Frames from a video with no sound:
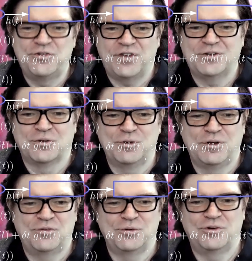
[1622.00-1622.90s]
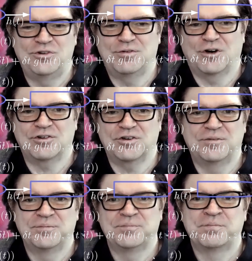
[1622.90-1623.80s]
state computing through the g function.
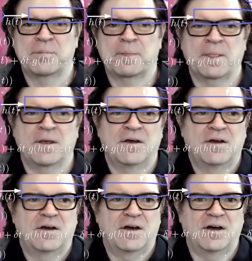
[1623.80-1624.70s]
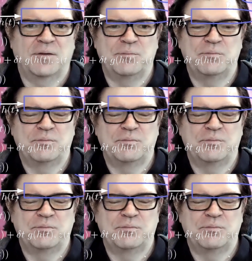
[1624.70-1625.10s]
There's